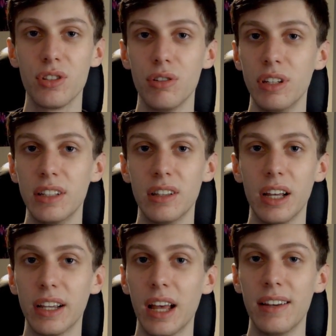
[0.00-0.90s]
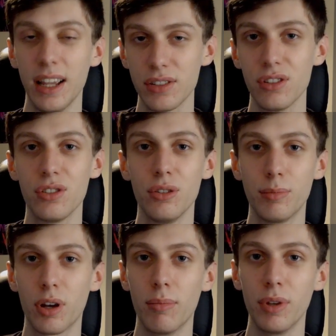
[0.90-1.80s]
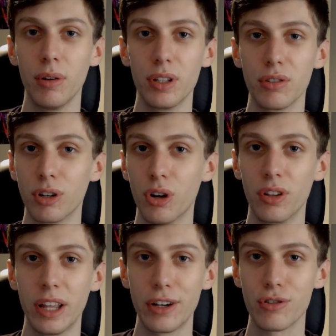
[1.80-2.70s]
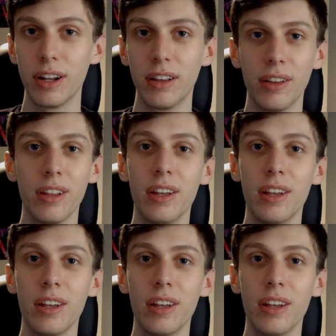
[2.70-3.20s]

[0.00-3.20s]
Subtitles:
You need like a NASA supercomputer to record that trailer,